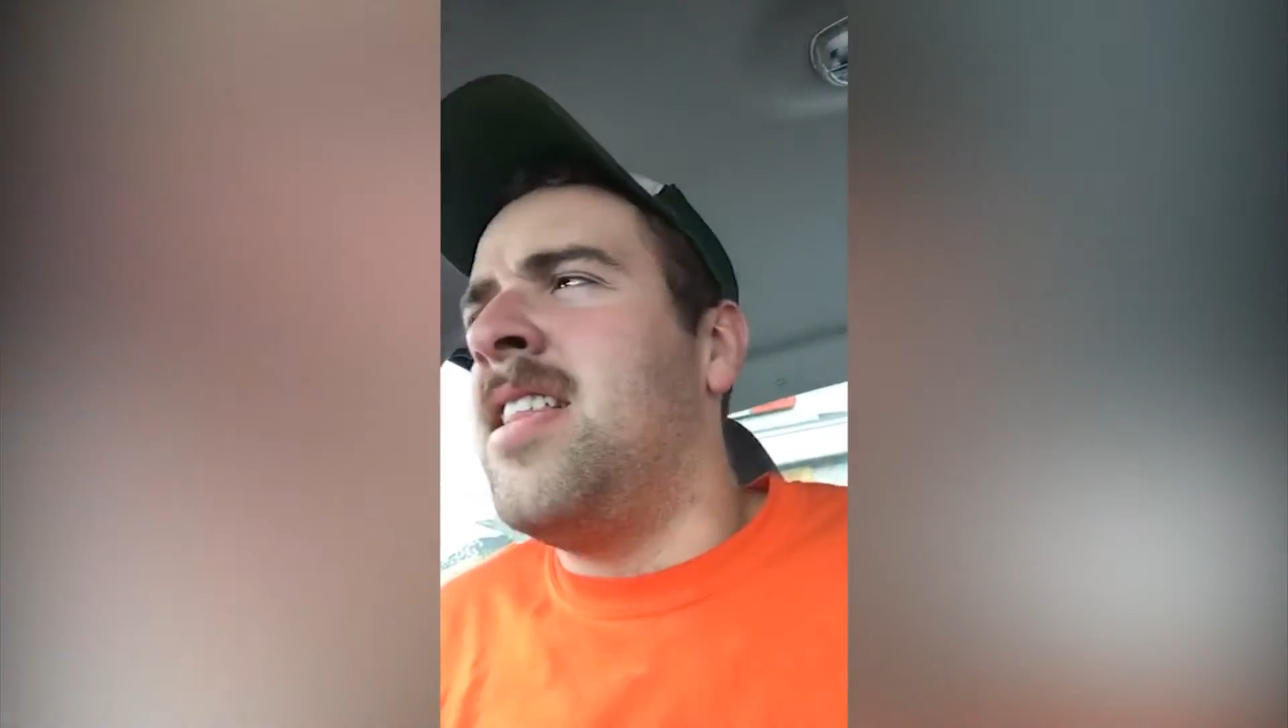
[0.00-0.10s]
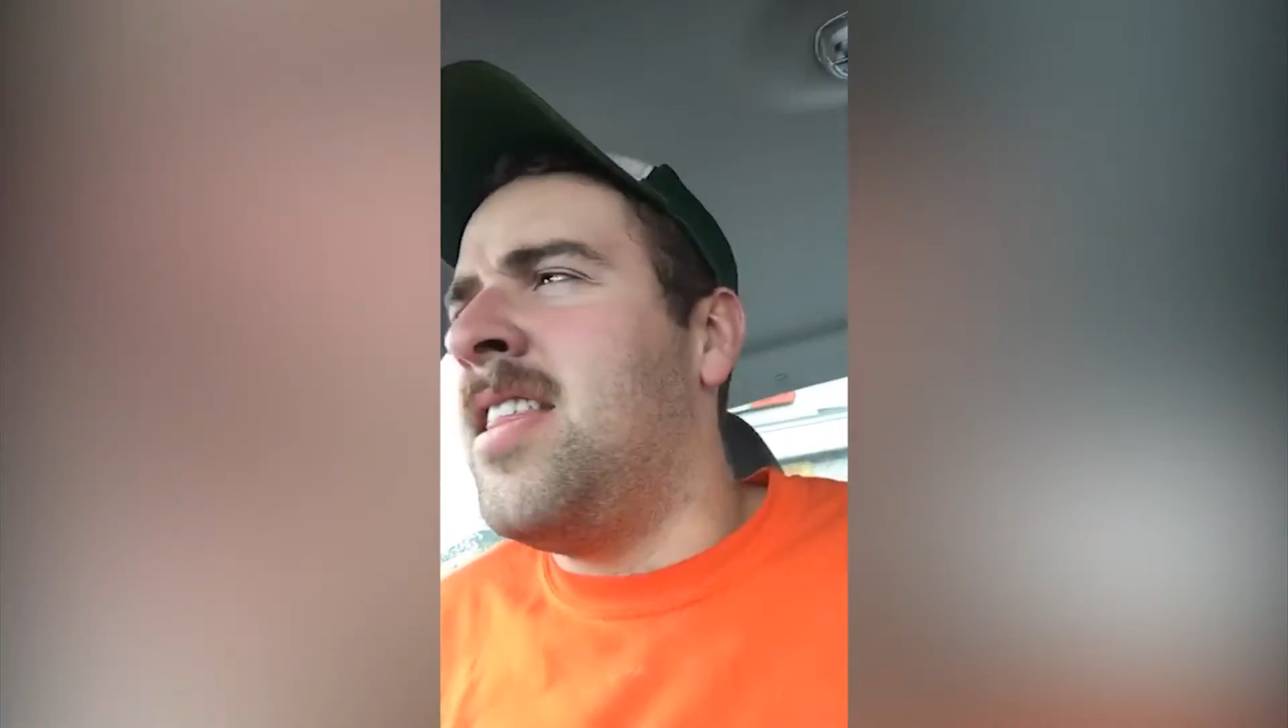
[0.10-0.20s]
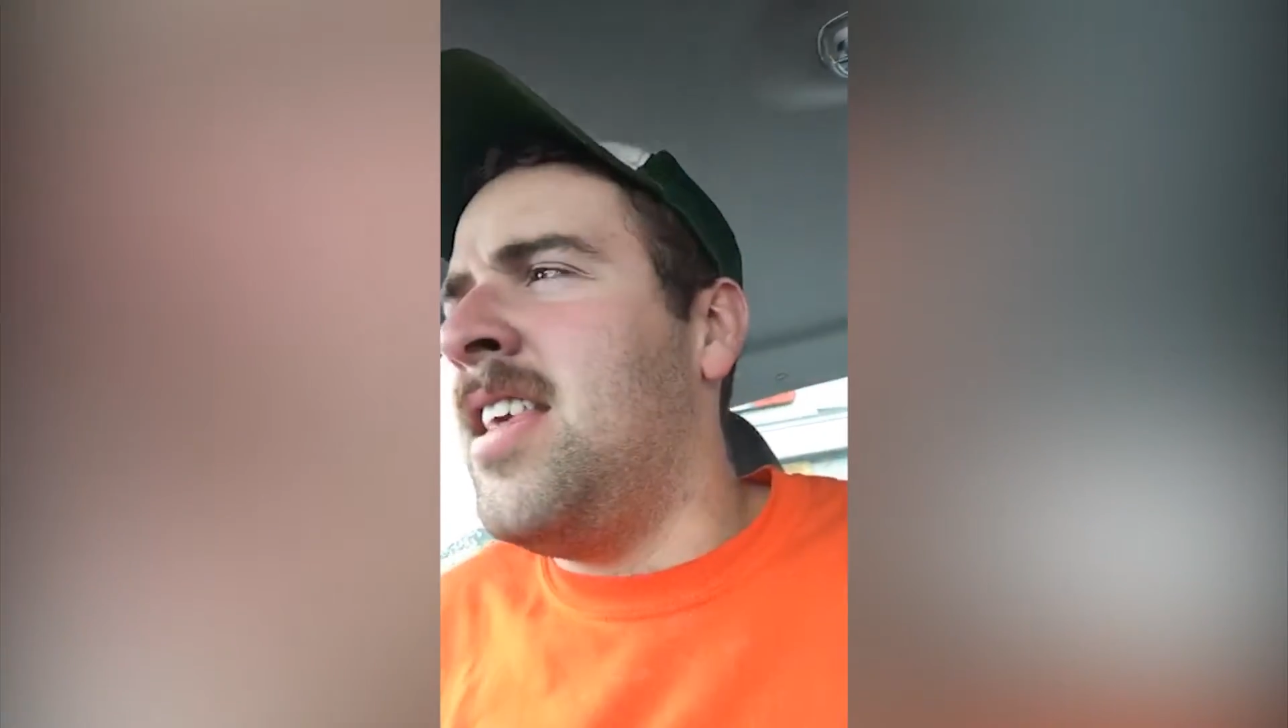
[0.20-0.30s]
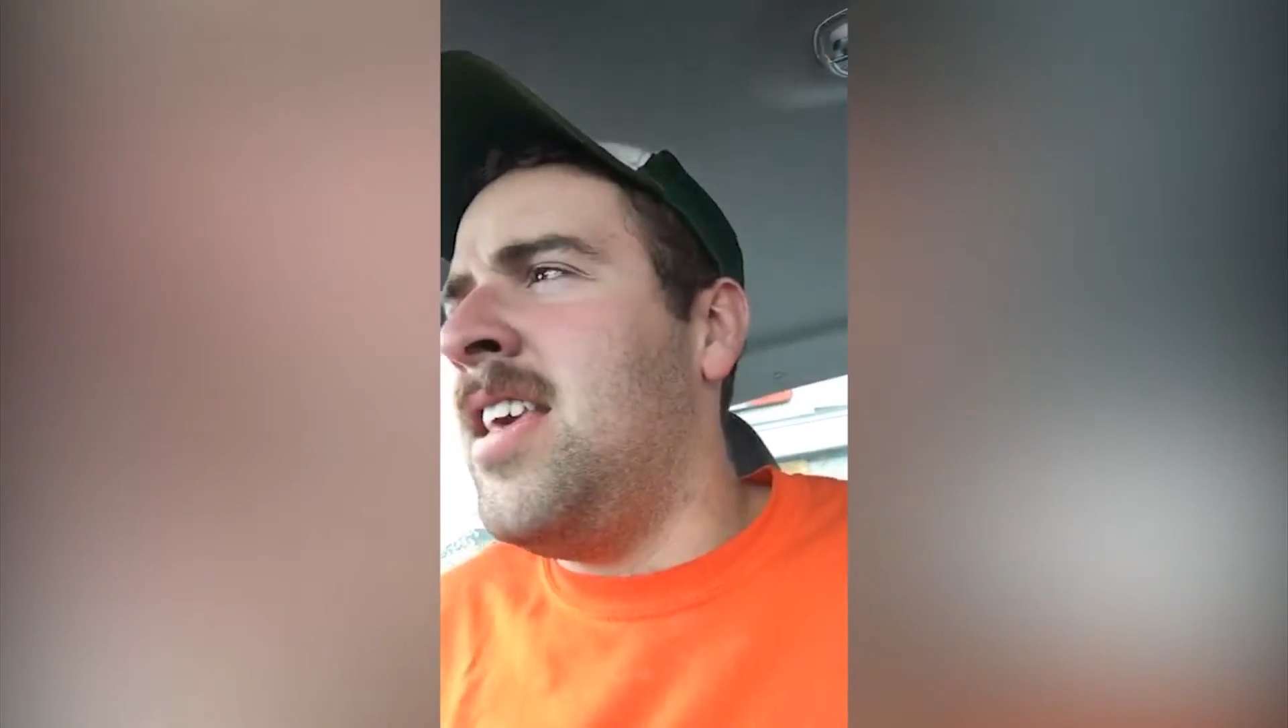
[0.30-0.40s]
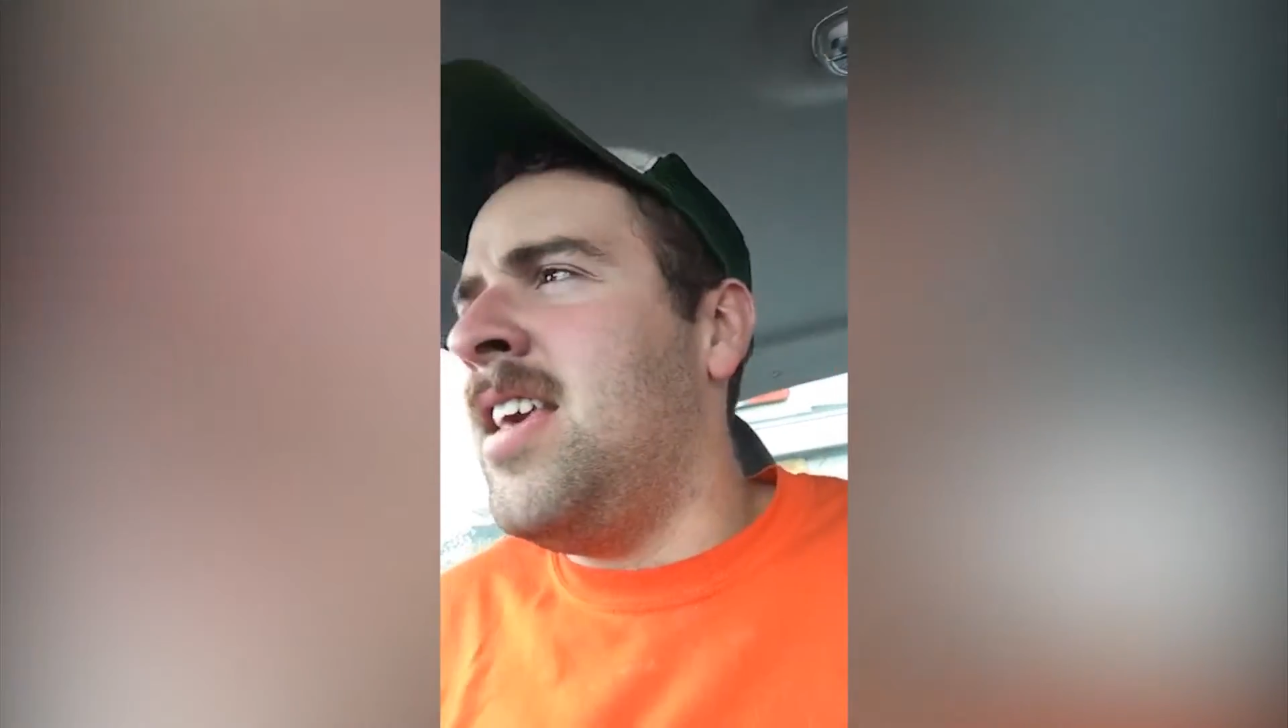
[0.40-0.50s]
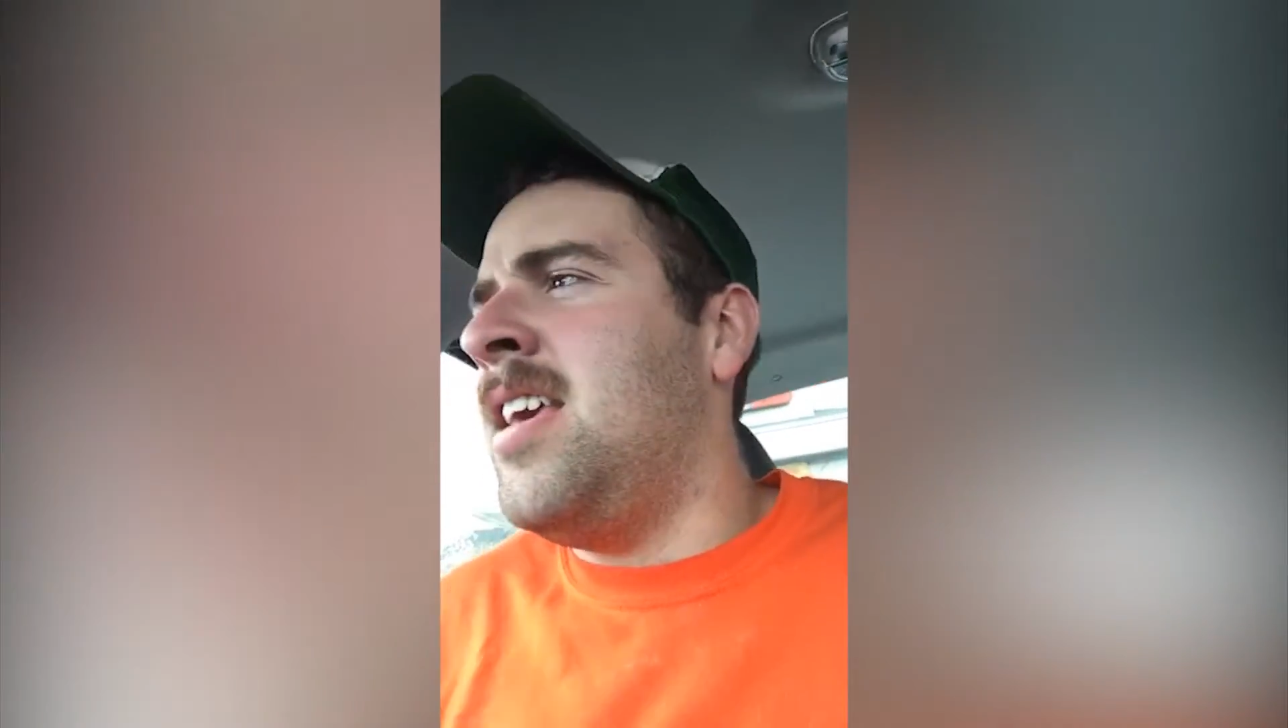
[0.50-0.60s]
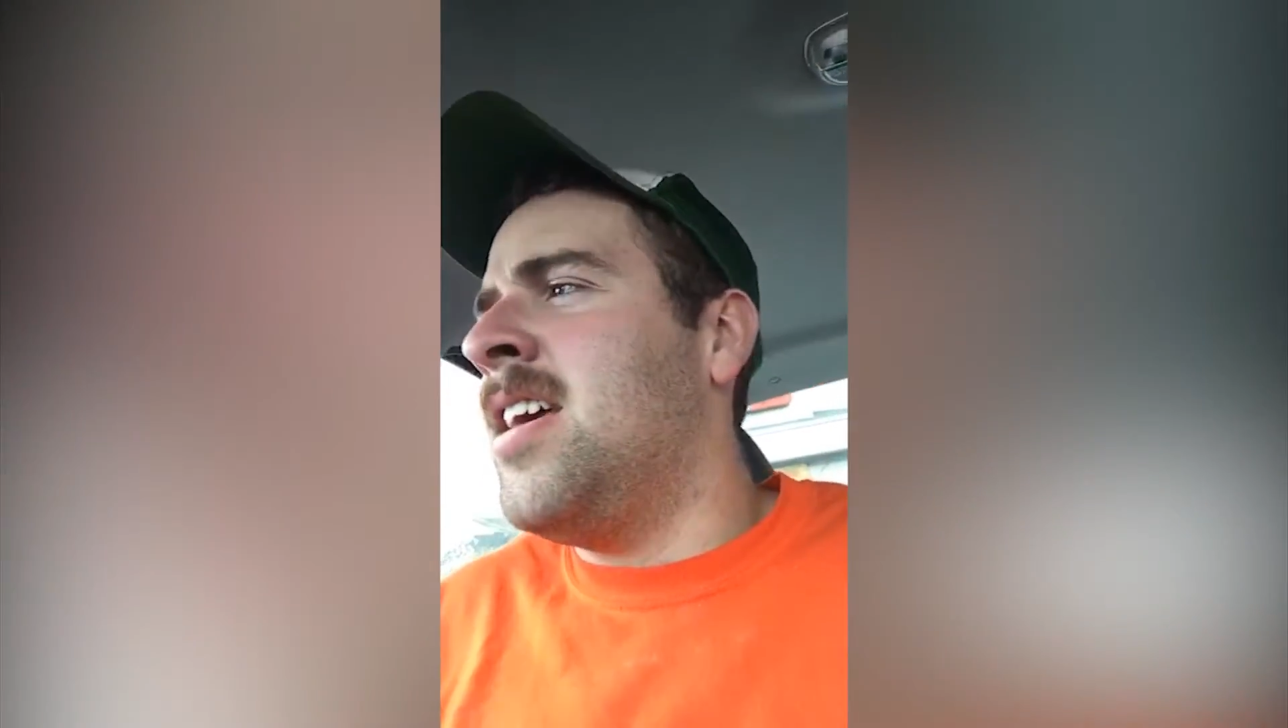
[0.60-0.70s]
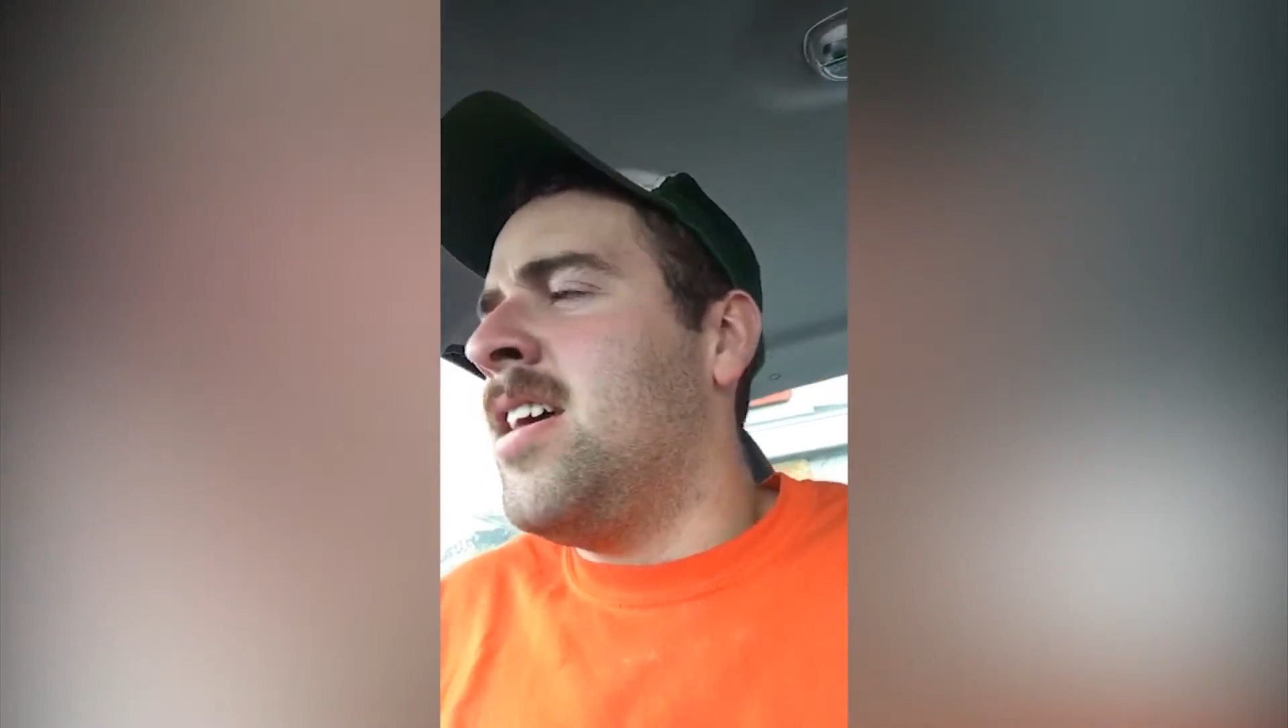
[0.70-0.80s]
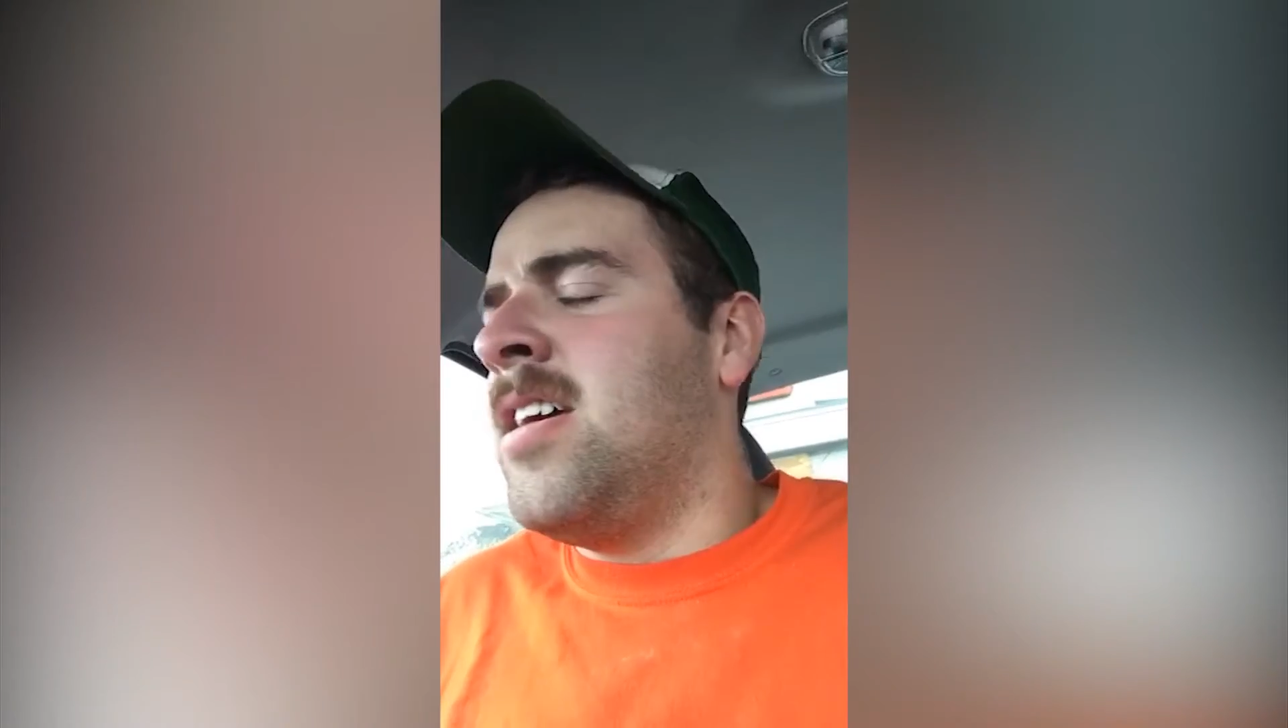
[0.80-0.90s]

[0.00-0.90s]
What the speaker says: the